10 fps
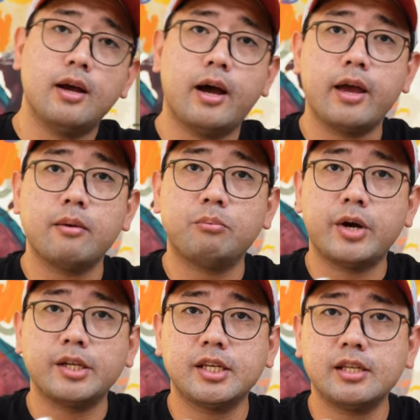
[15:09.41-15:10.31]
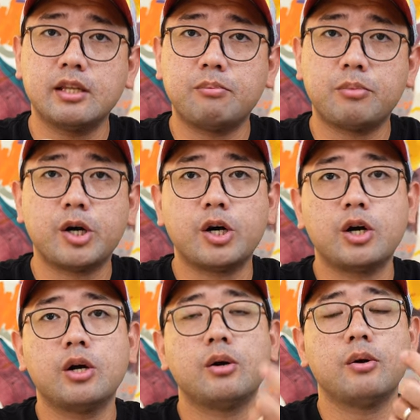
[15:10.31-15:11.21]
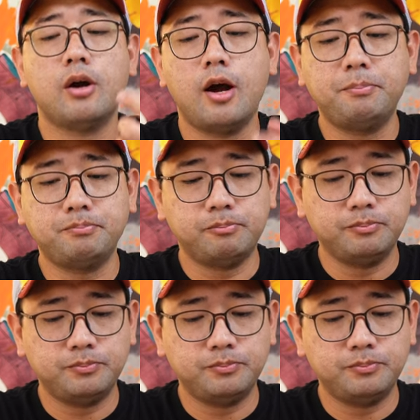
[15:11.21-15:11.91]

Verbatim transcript: I am pressing the burr up